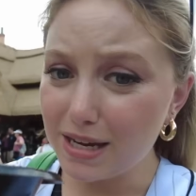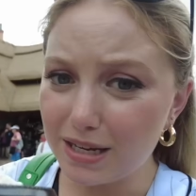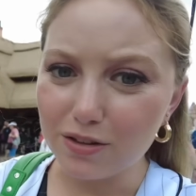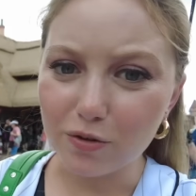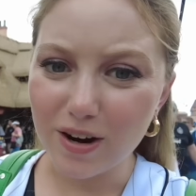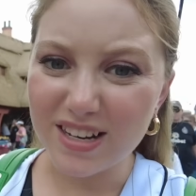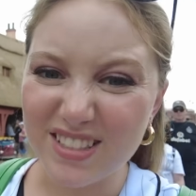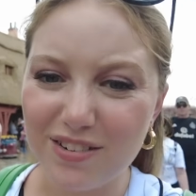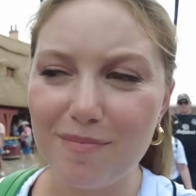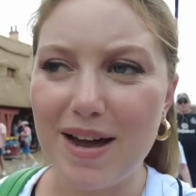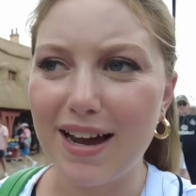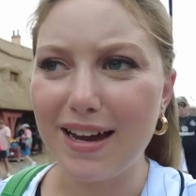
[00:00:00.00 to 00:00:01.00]
and the rest of
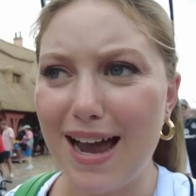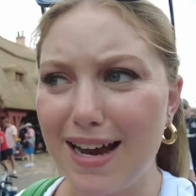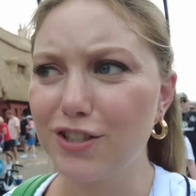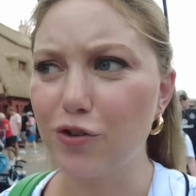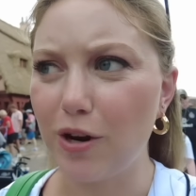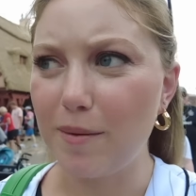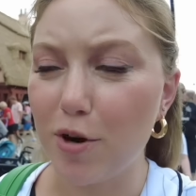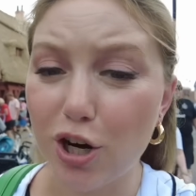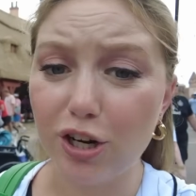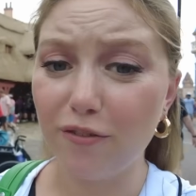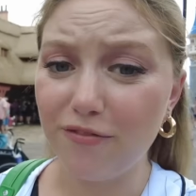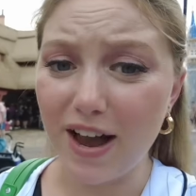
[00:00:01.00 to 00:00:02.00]
my ice cream are
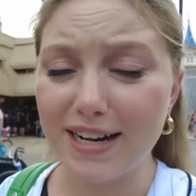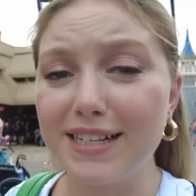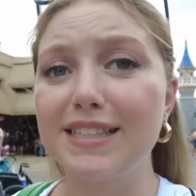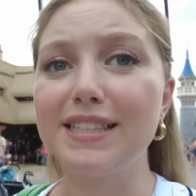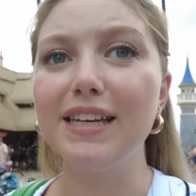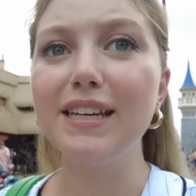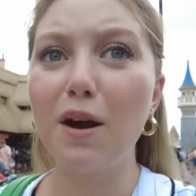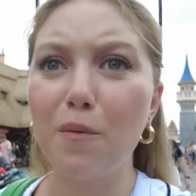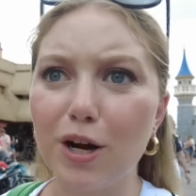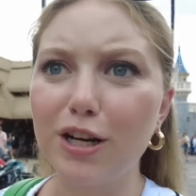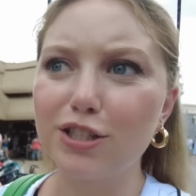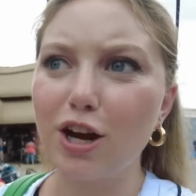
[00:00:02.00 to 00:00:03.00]
gonna find a seat, and we're
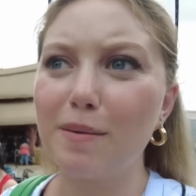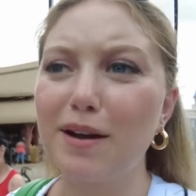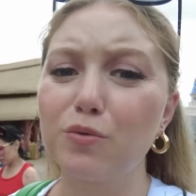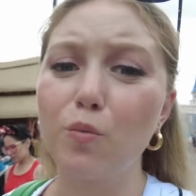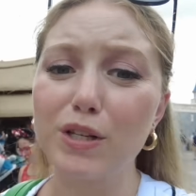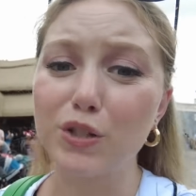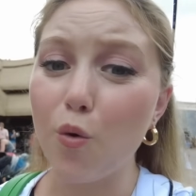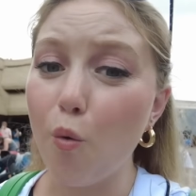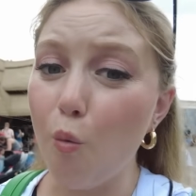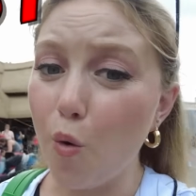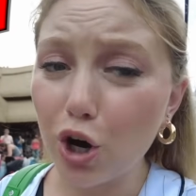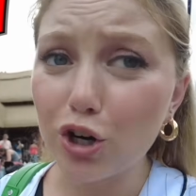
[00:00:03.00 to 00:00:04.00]
gonna talk about what's
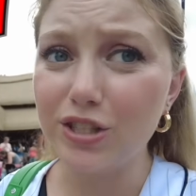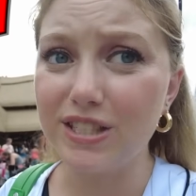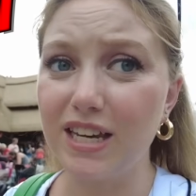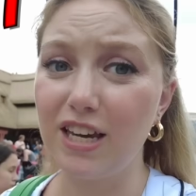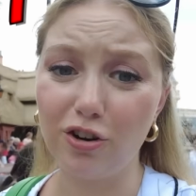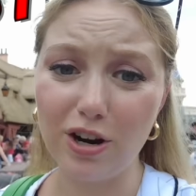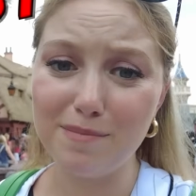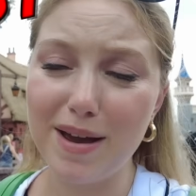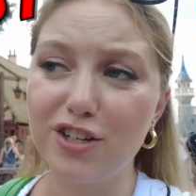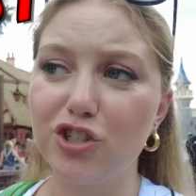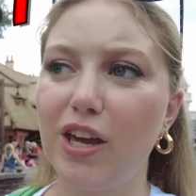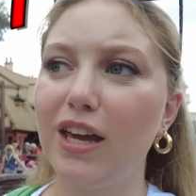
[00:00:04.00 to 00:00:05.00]
worst here in
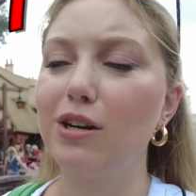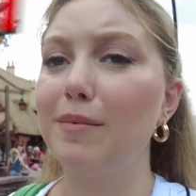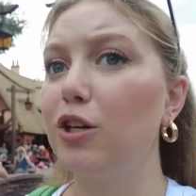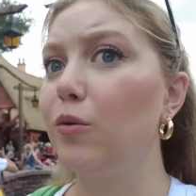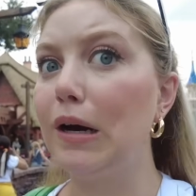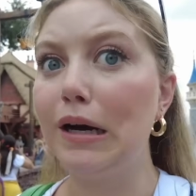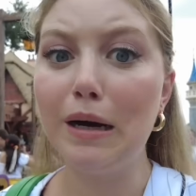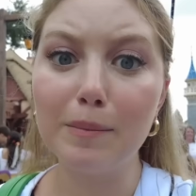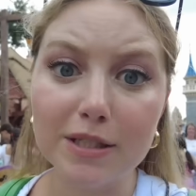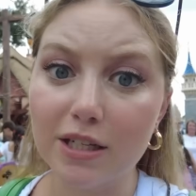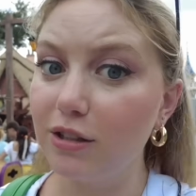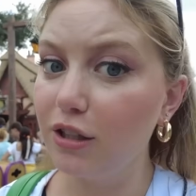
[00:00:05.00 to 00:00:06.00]
Magic Kingdom and you
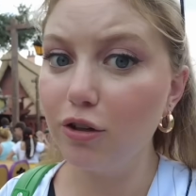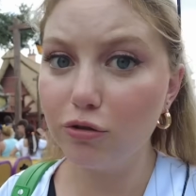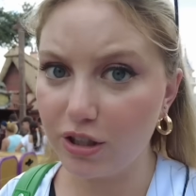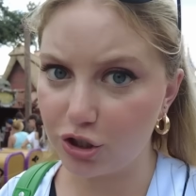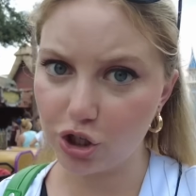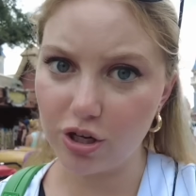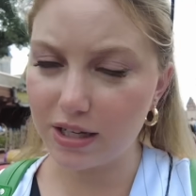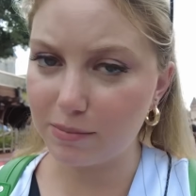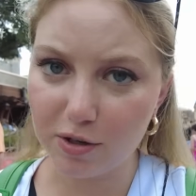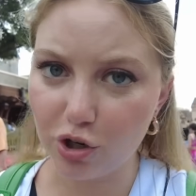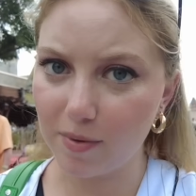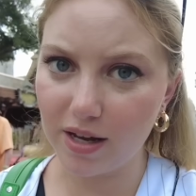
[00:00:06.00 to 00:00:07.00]
absolutely should not
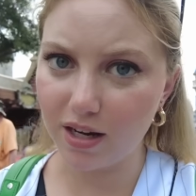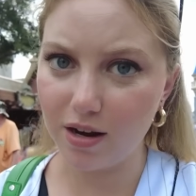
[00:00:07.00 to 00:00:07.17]
spend your money